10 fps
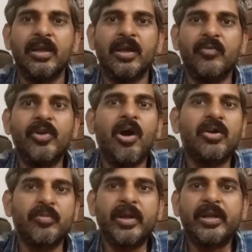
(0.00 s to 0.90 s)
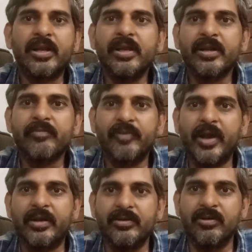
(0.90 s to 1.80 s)
will automatically
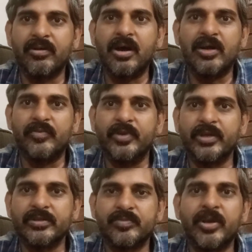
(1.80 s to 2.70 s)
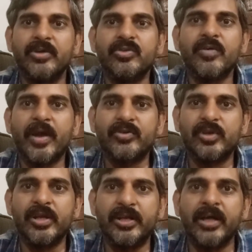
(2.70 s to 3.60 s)
reflect your confidence because you have
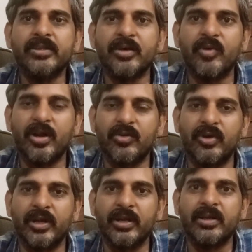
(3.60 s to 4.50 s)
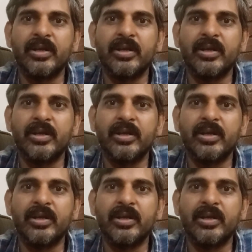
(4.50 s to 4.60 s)
actually done the work on it.